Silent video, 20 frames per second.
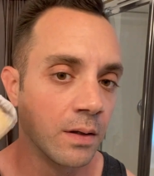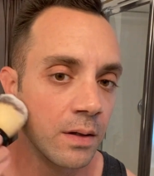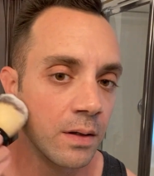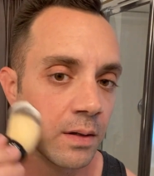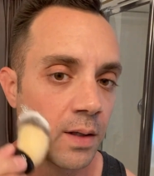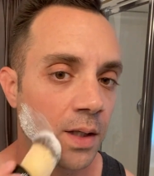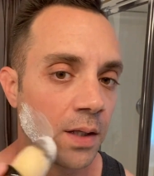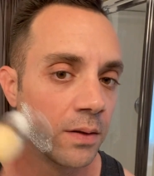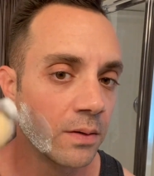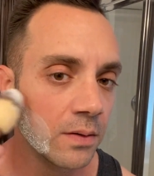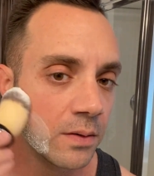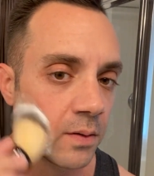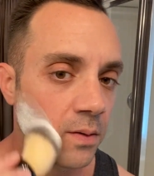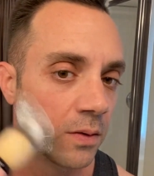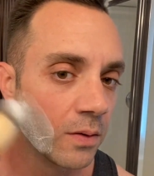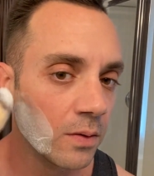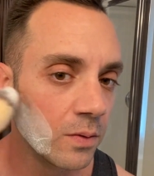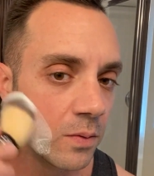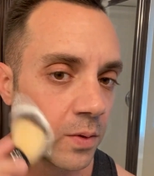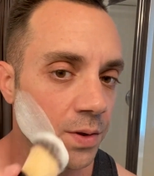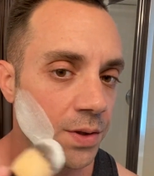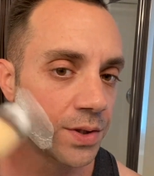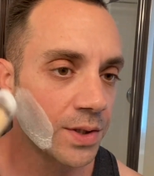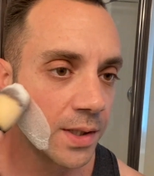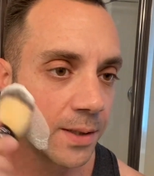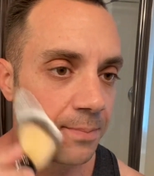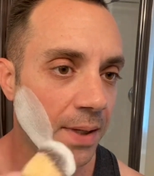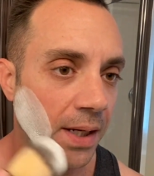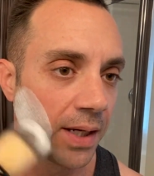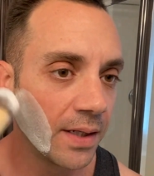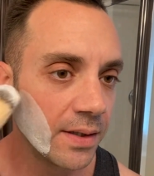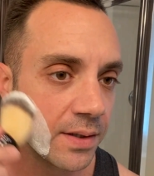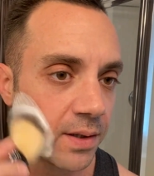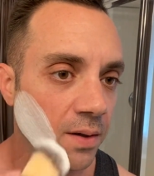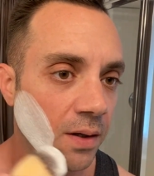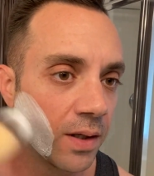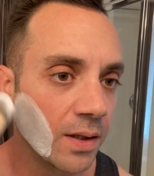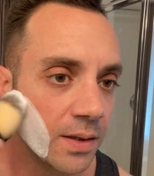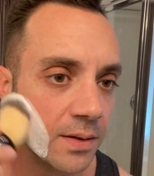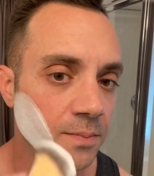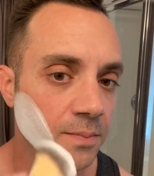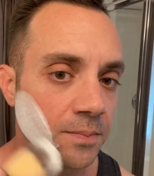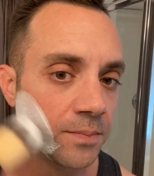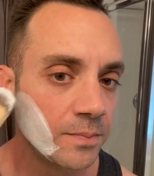Then we're just gonna paint it on,